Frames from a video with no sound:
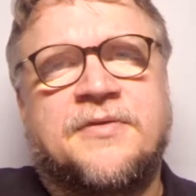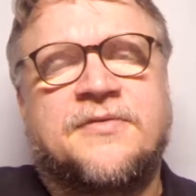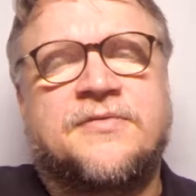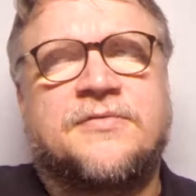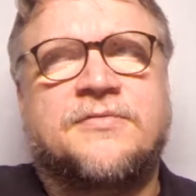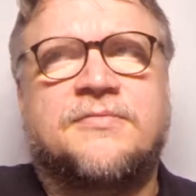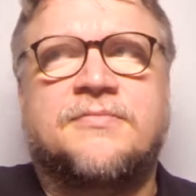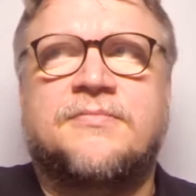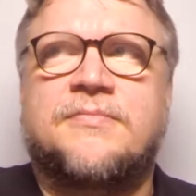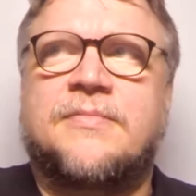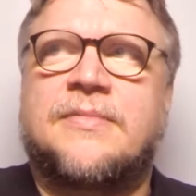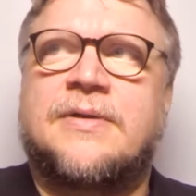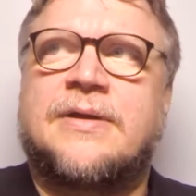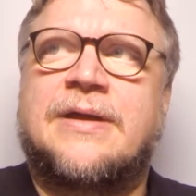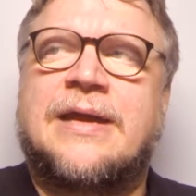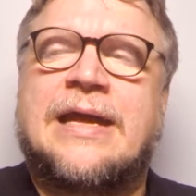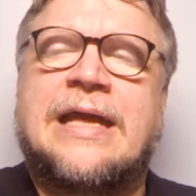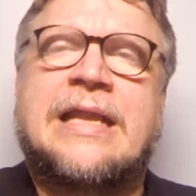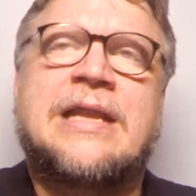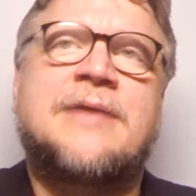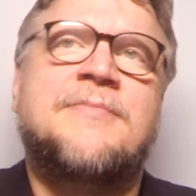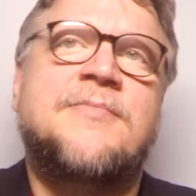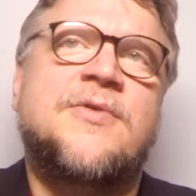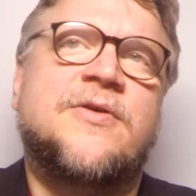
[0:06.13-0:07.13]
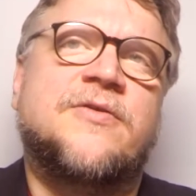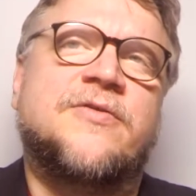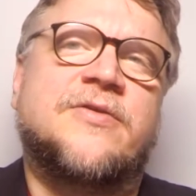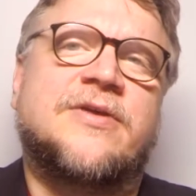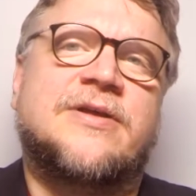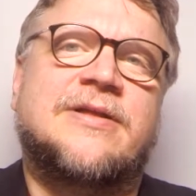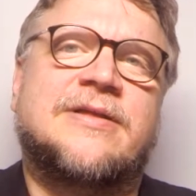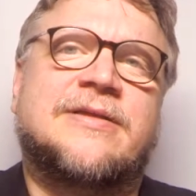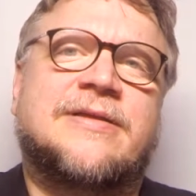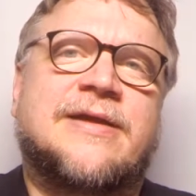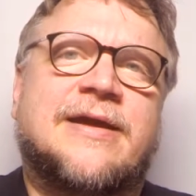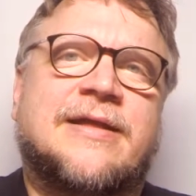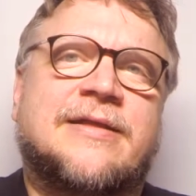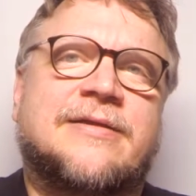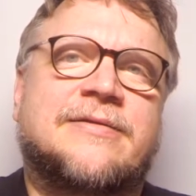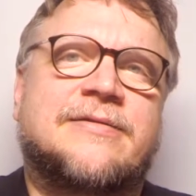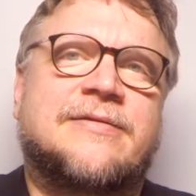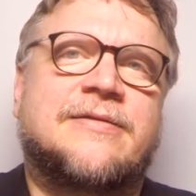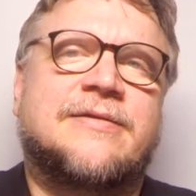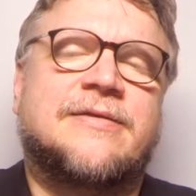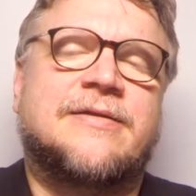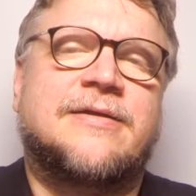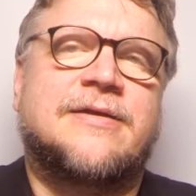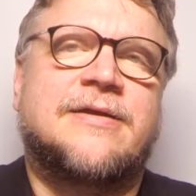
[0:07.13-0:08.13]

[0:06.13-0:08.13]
is any musical talent.